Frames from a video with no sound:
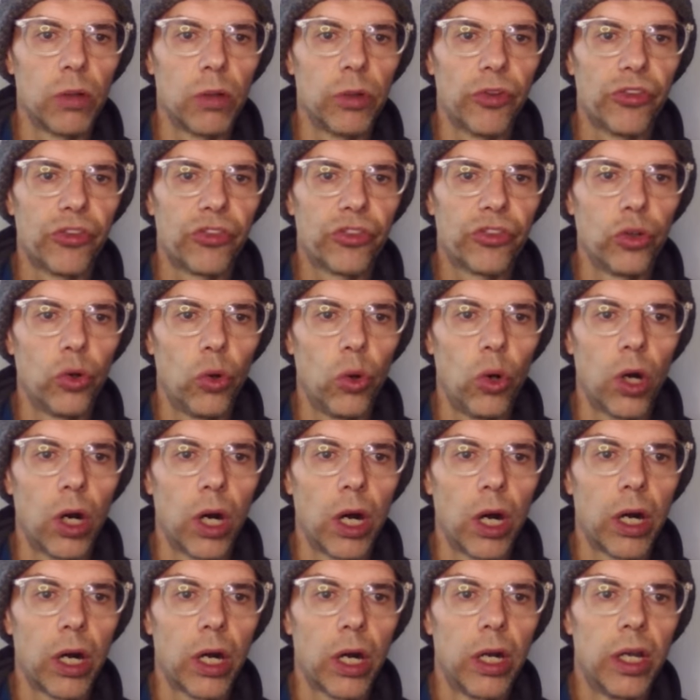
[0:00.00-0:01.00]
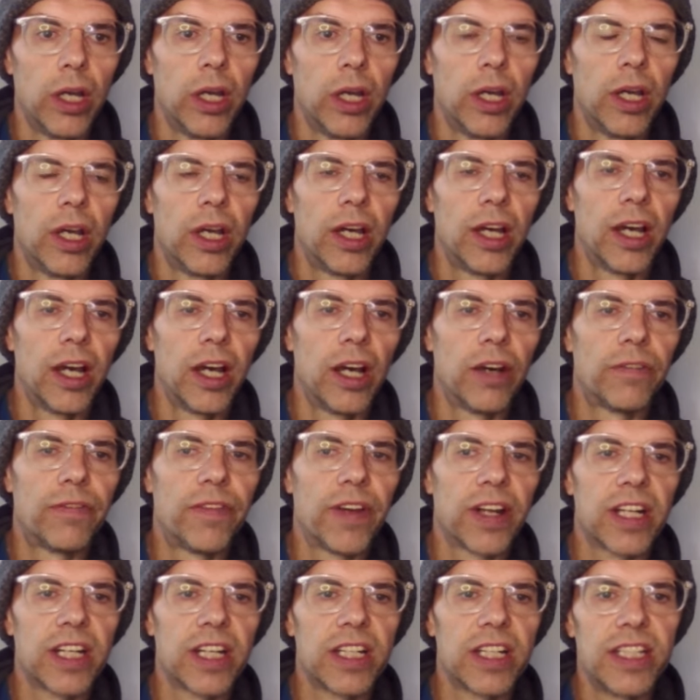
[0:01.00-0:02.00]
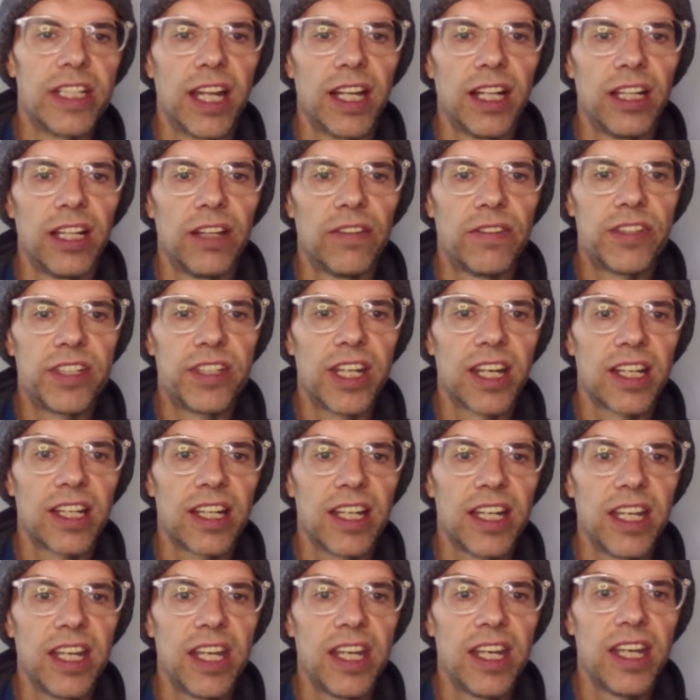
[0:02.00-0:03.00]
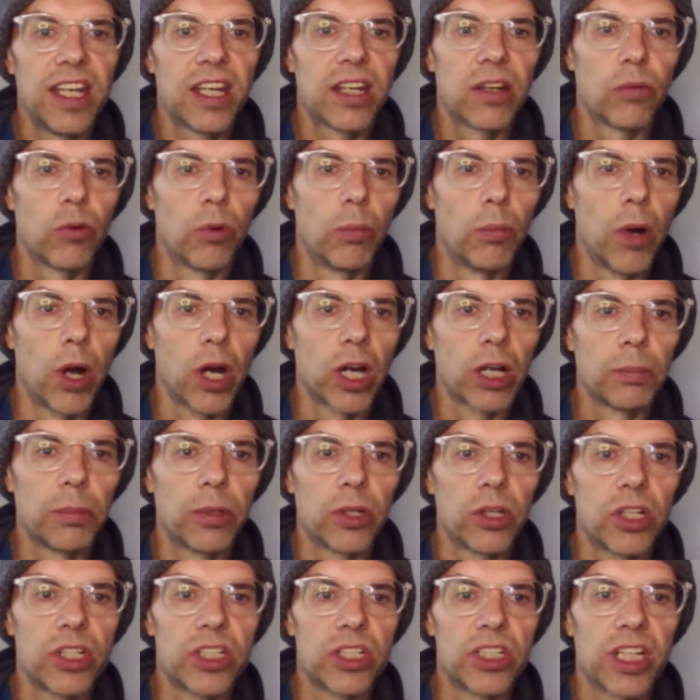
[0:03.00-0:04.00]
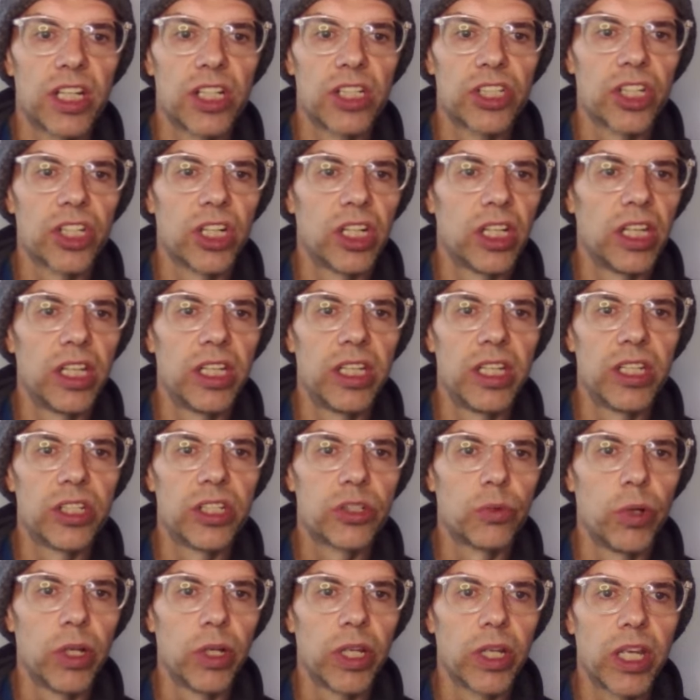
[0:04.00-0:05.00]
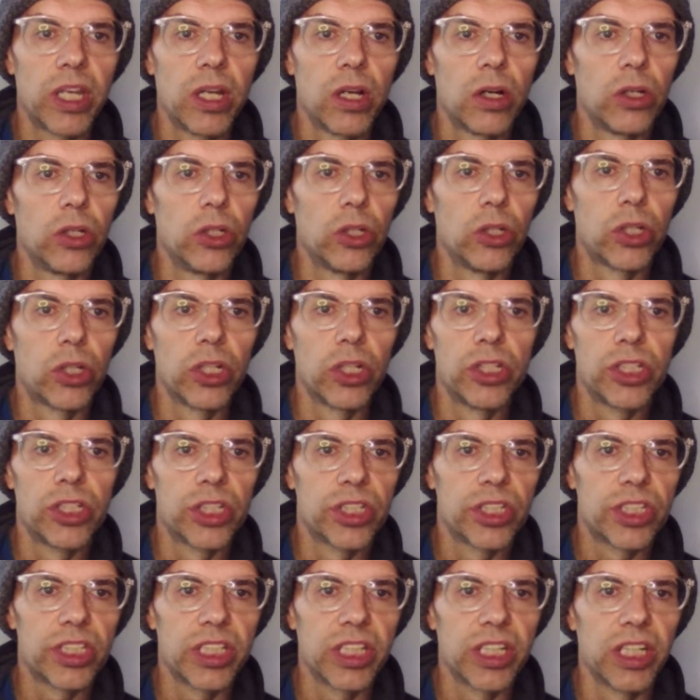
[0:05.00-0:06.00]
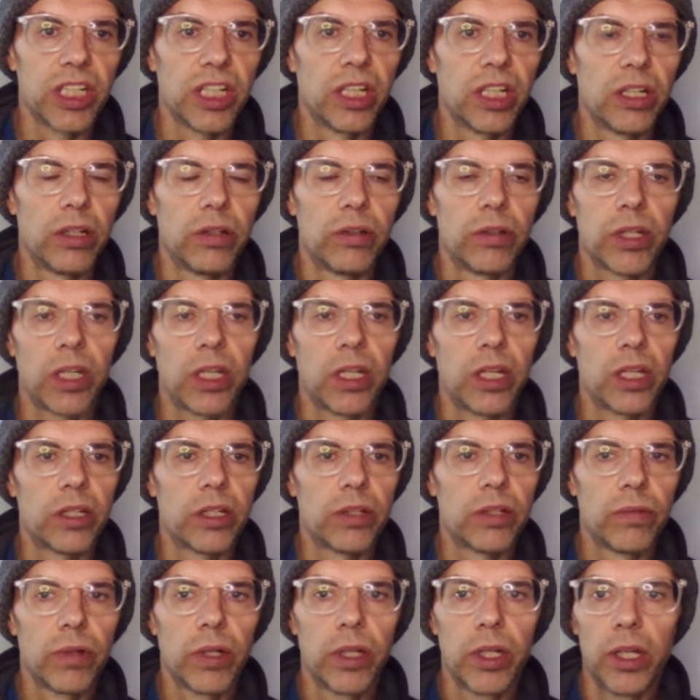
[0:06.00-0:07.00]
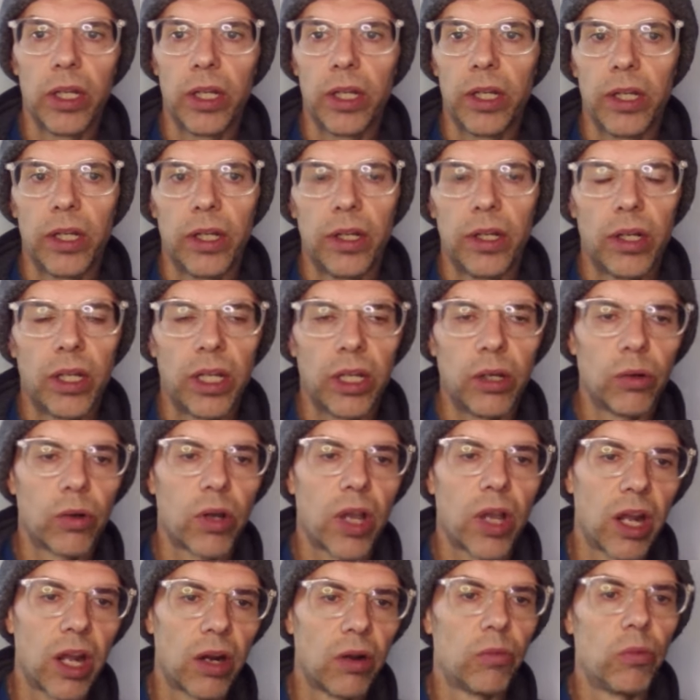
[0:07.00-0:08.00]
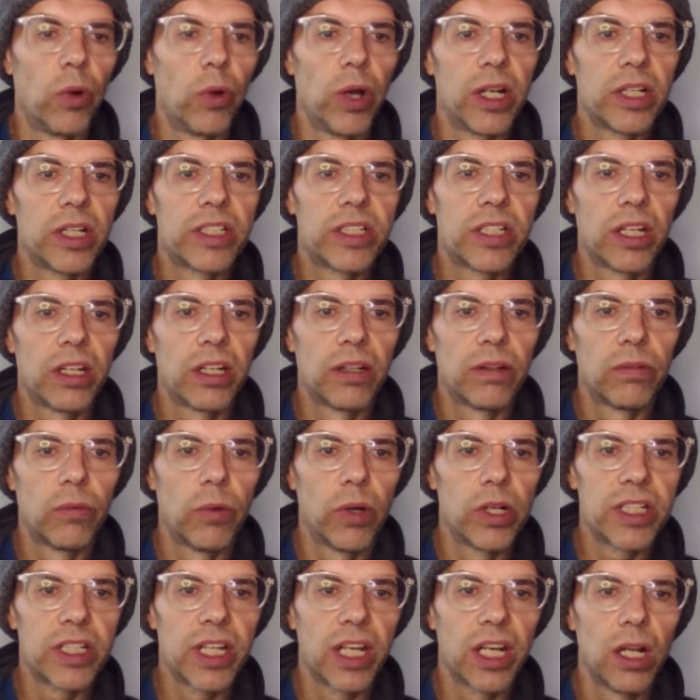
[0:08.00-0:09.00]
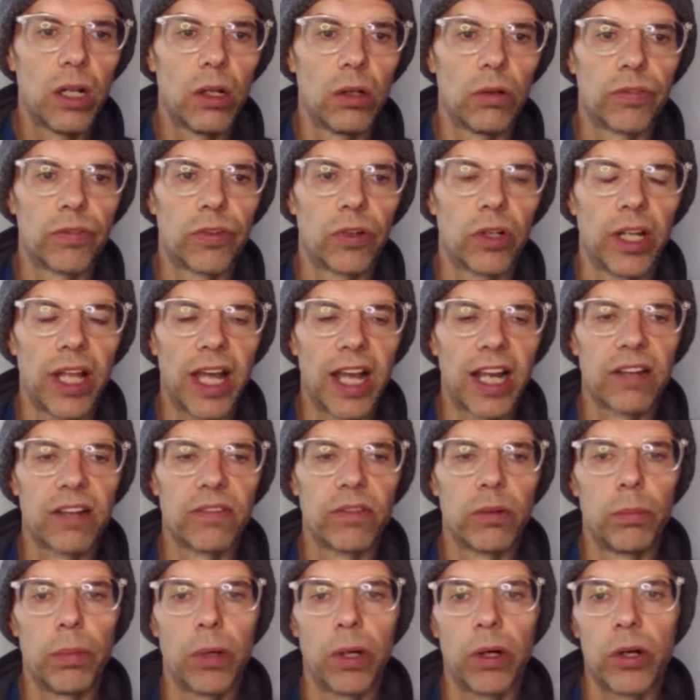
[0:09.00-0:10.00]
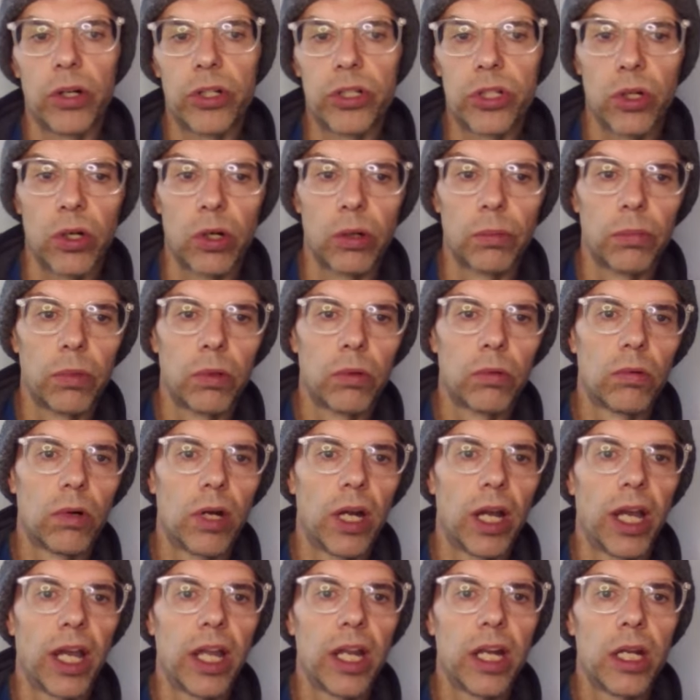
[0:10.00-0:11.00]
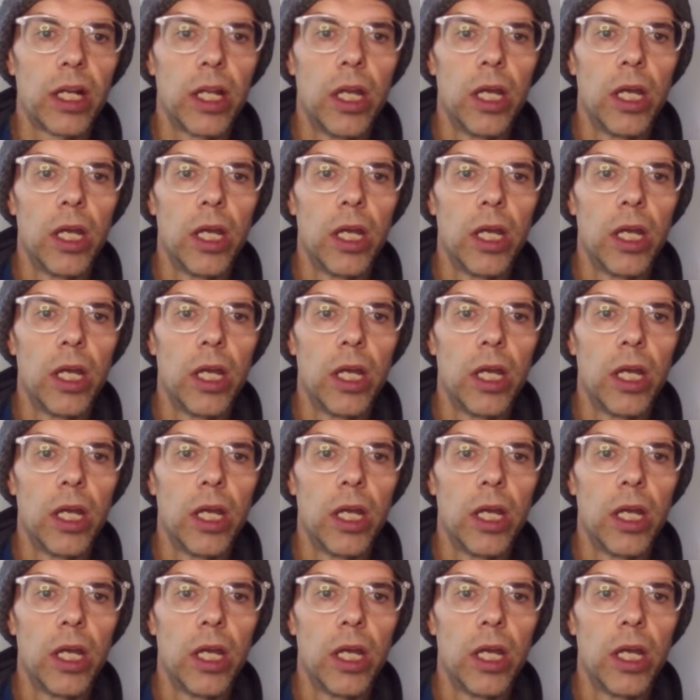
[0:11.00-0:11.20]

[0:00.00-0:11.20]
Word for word: was sore, uh, affected deadlift technique, remarkably good session. And then this week here, you can just see it. It it kind of went to went to hell, for lack of a better term, right?